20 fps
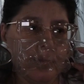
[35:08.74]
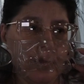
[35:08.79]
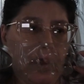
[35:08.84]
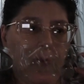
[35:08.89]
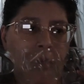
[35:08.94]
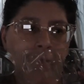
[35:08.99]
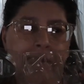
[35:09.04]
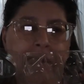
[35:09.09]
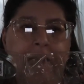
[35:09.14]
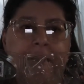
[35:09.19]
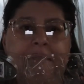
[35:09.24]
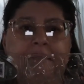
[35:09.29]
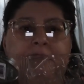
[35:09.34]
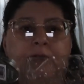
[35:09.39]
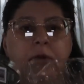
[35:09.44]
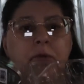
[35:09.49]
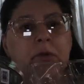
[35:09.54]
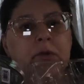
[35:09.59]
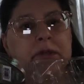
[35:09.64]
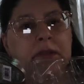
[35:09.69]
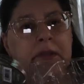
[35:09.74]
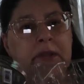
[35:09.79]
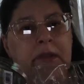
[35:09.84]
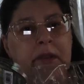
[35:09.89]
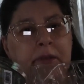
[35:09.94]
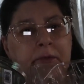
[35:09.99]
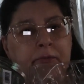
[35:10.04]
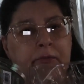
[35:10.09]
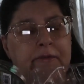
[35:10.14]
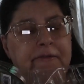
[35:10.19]
Oh, it is so clean
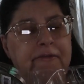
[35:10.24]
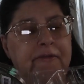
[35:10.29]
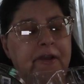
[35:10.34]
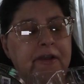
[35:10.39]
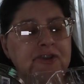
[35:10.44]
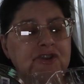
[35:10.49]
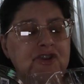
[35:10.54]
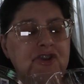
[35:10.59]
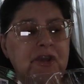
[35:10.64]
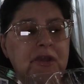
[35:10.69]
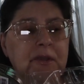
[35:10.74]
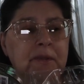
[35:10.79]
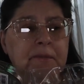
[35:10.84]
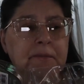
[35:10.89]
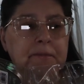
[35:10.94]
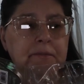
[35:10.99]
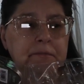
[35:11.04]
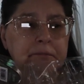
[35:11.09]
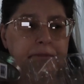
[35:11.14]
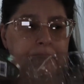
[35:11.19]
and refreshing.